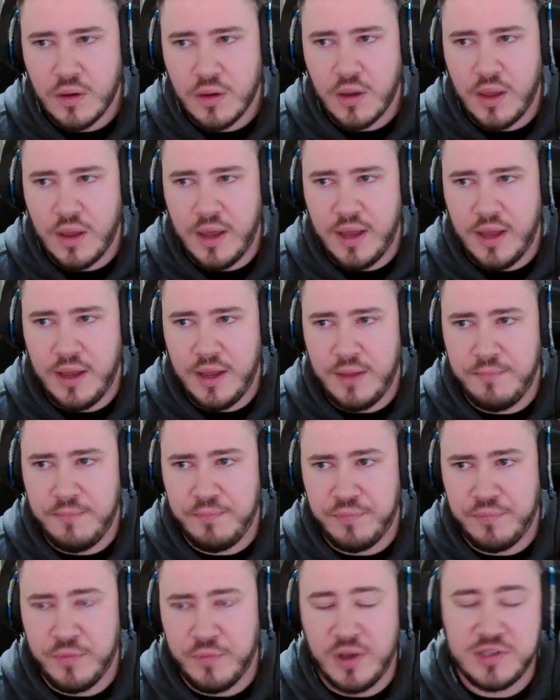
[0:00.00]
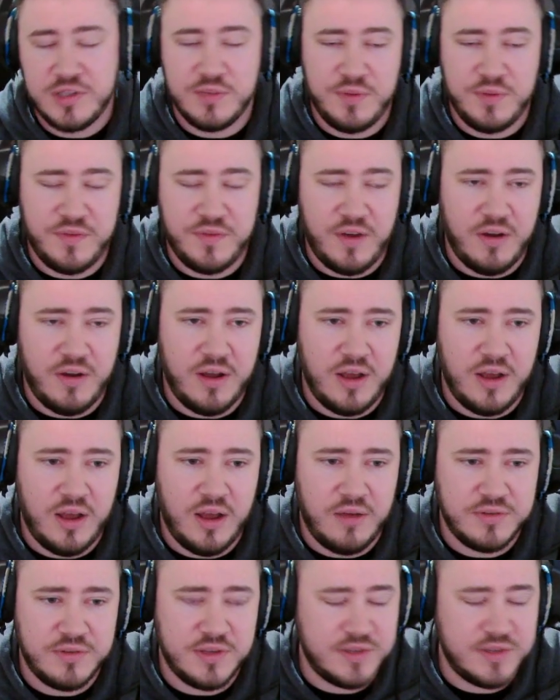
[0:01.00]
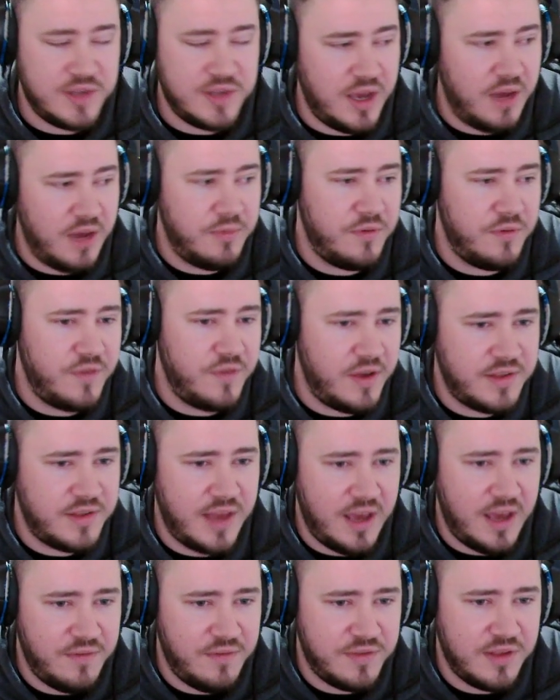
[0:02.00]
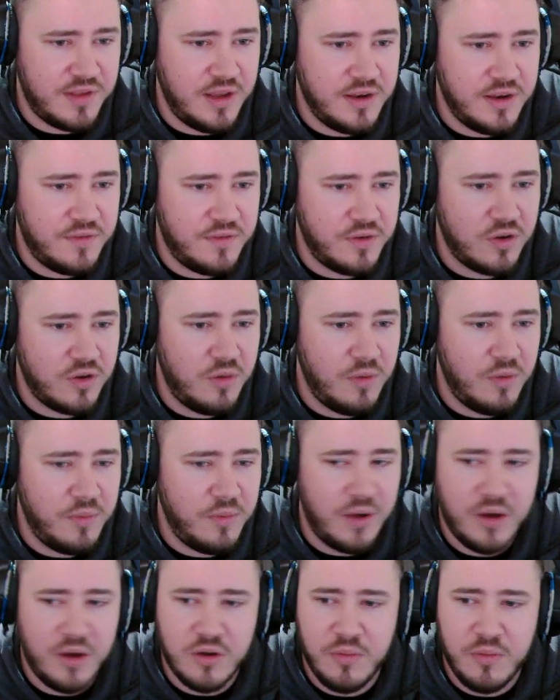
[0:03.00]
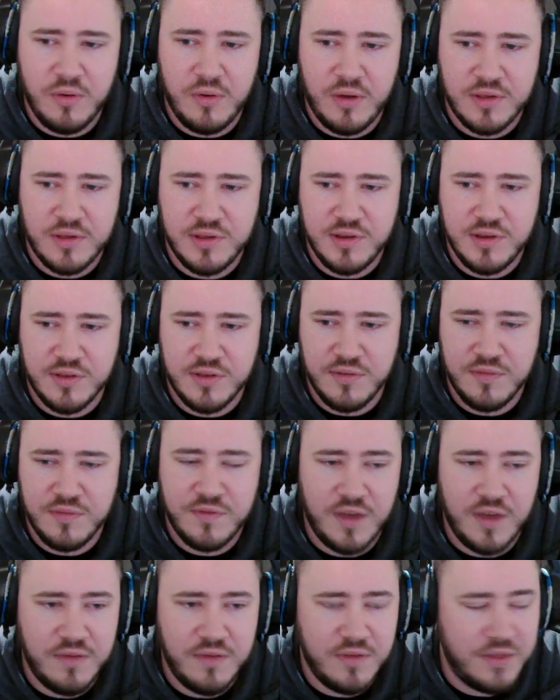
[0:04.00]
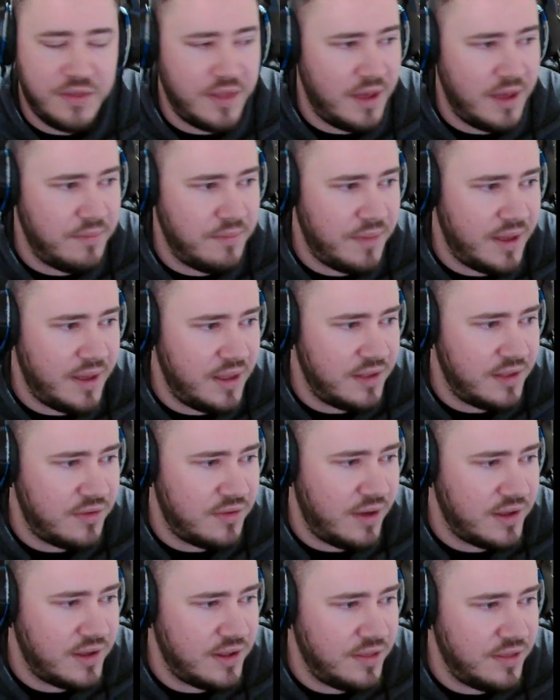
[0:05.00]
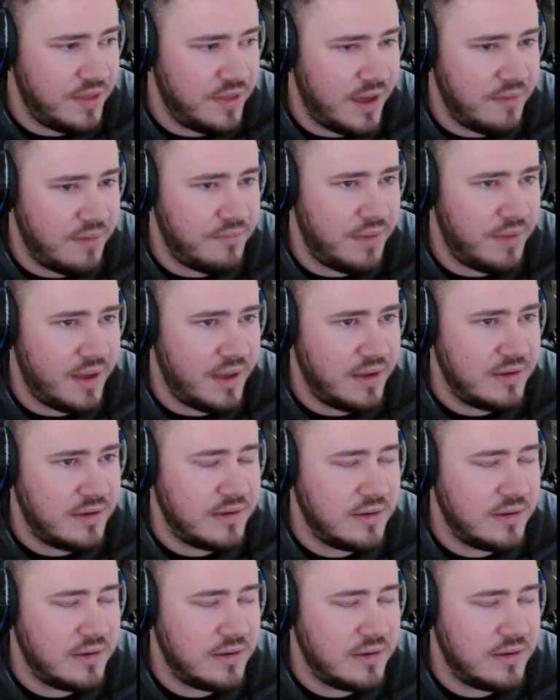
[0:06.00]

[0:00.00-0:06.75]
well, to be fair, I was going to say I prefer to have a slightly different combo, but our combo actually doesn't favour that bad. It's not actually that bad